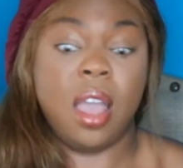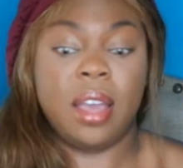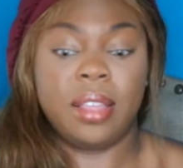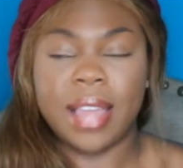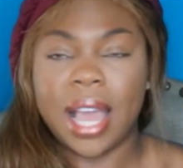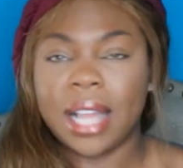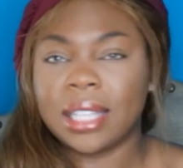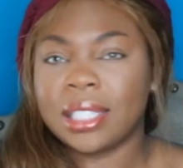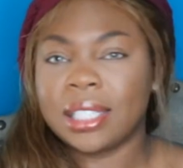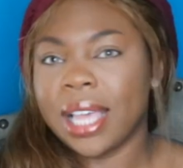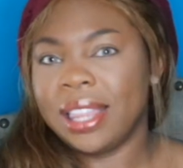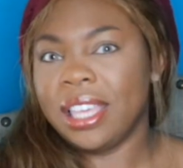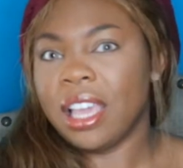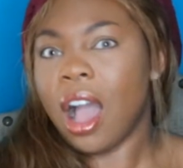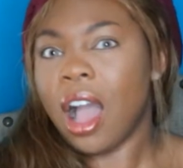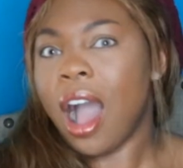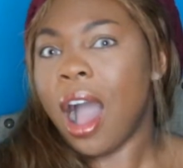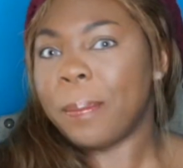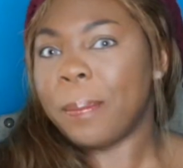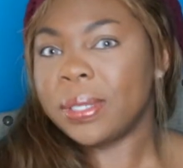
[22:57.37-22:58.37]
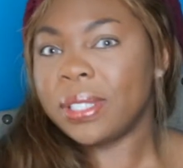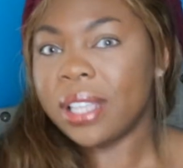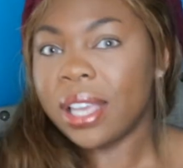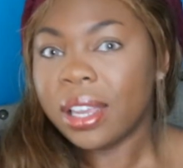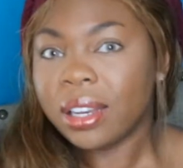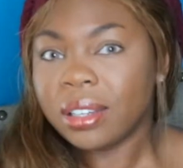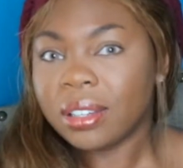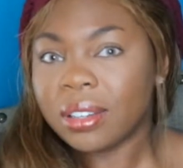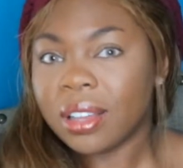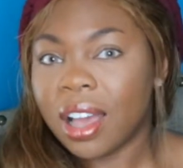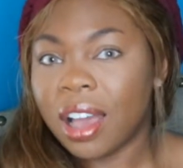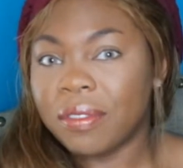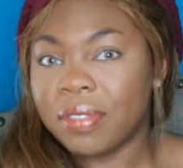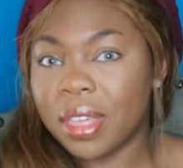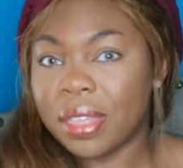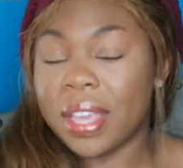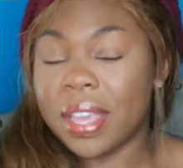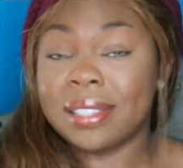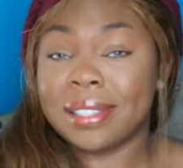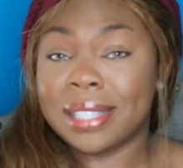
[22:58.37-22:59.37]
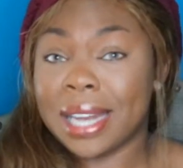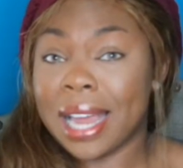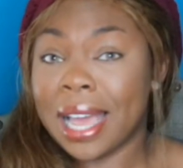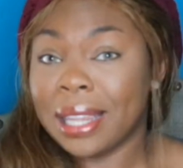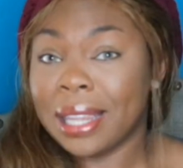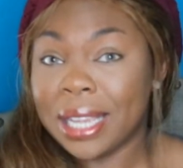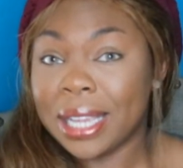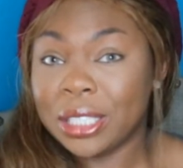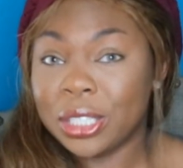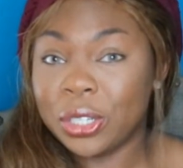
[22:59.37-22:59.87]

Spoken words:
that's like the opposite of the things that I like to